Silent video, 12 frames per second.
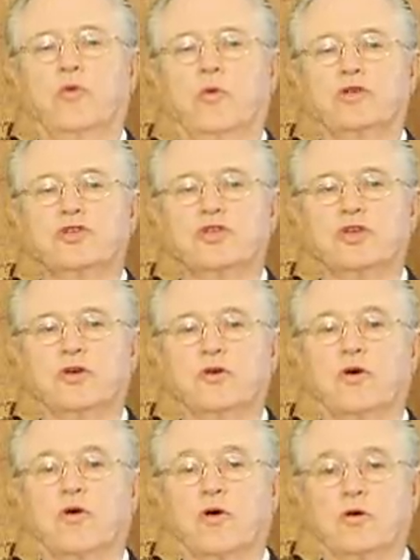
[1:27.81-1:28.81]
which
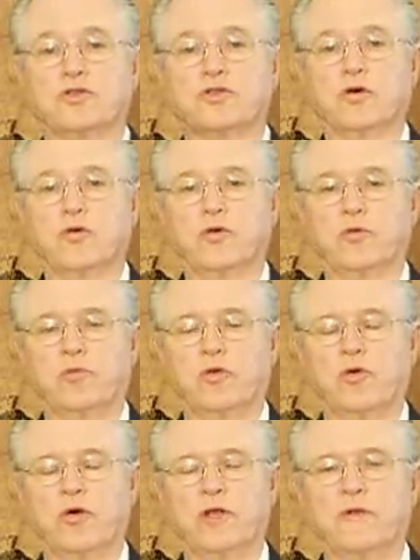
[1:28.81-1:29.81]
are also
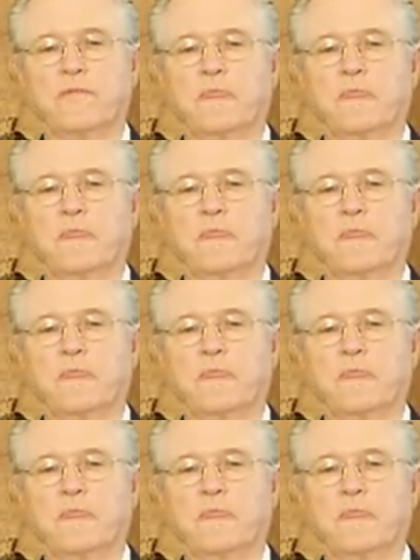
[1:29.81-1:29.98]
employed.